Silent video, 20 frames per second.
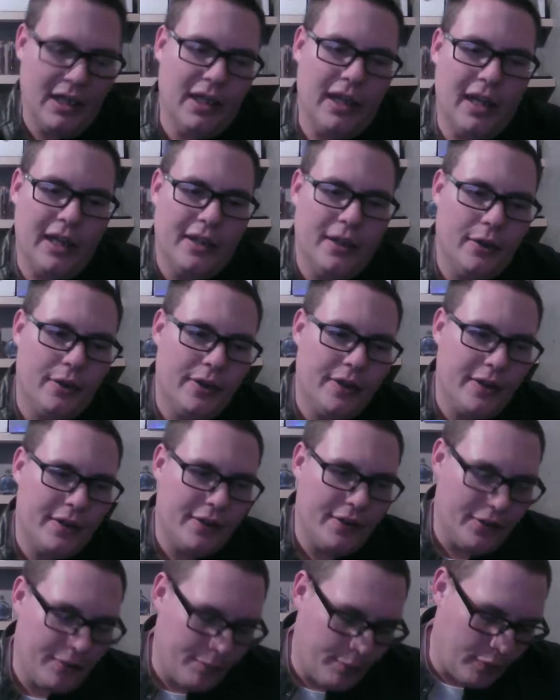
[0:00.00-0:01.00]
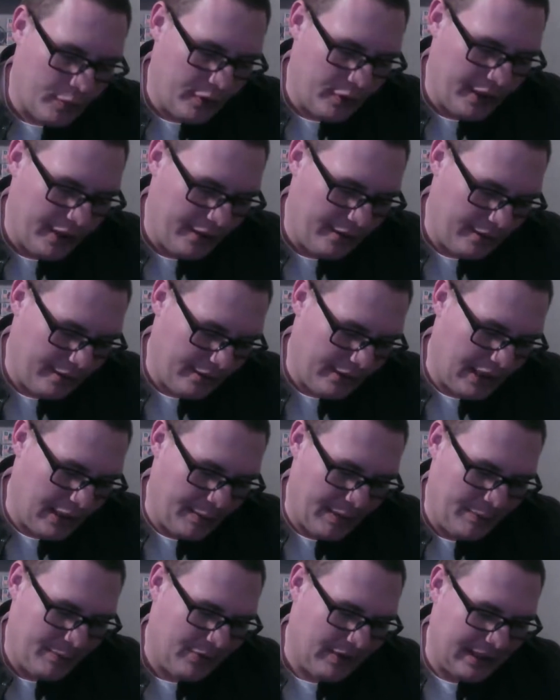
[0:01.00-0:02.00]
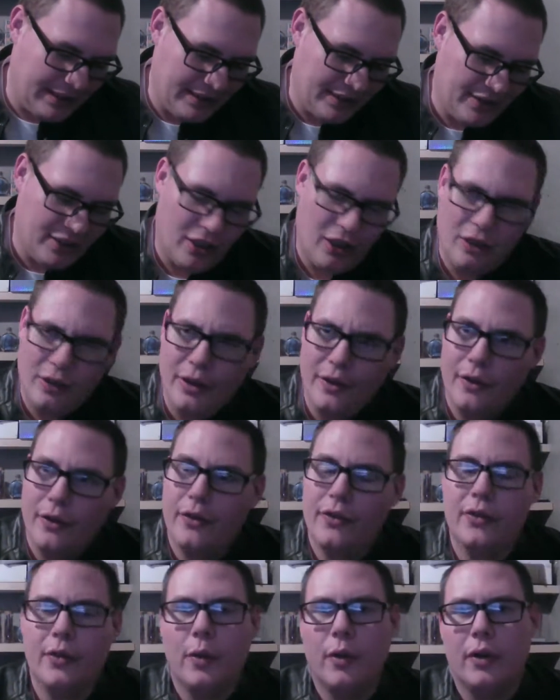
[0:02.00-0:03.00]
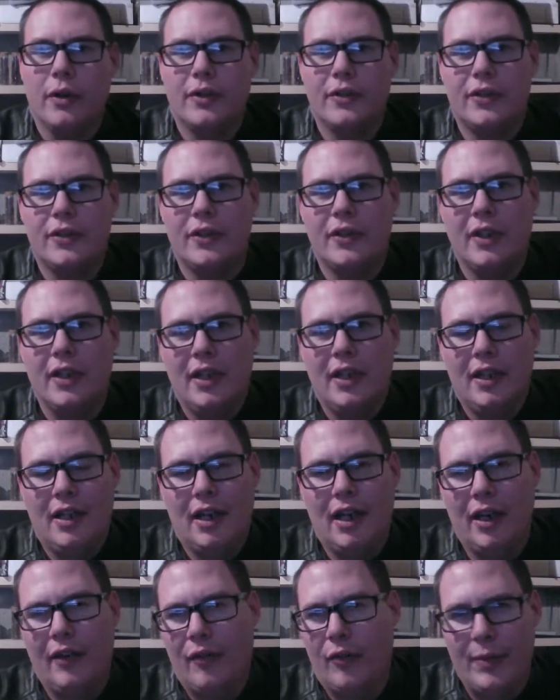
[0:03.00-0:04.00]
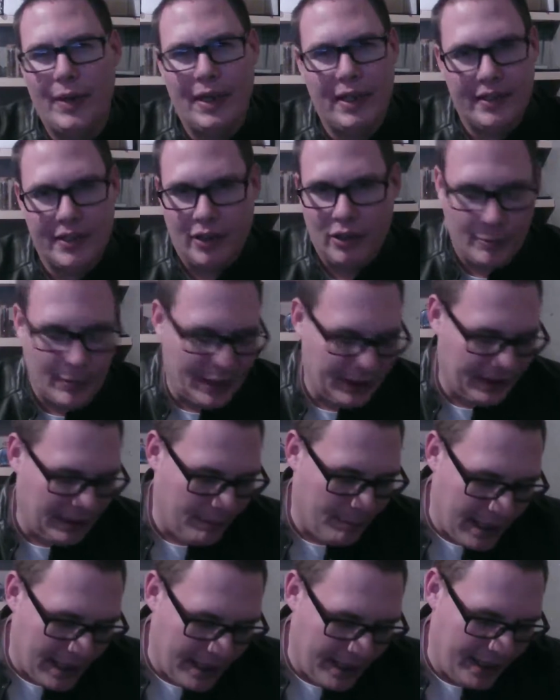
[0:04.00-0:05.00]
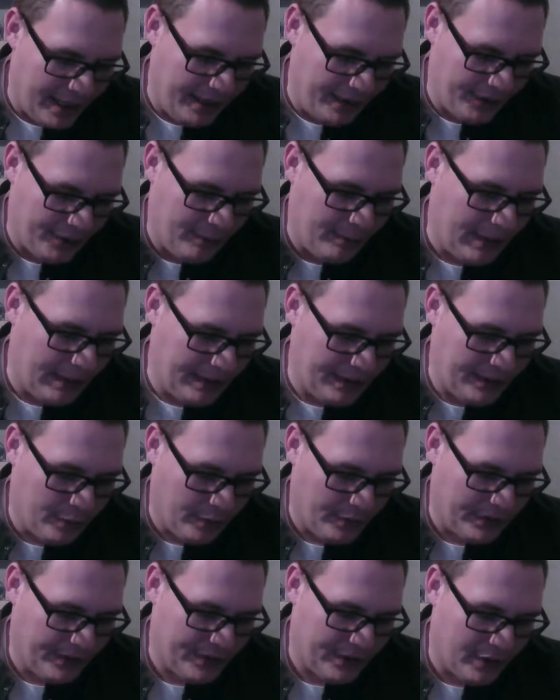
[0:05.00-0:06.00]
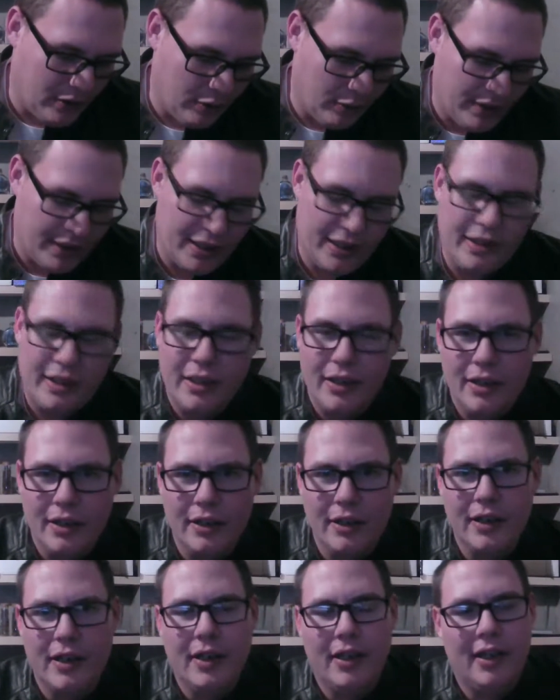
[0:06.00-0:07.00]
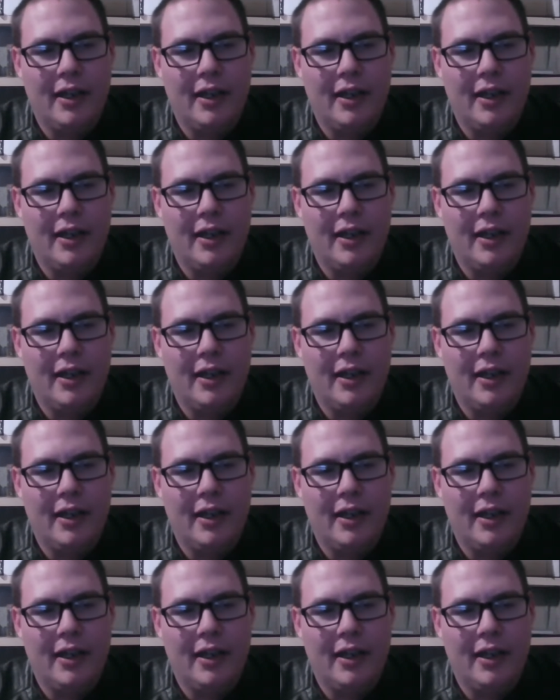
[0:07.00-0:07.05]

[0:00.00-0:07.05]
I know that at this point, a lot of people like to call in their source. For me, it's all about the mind. So my source is already here.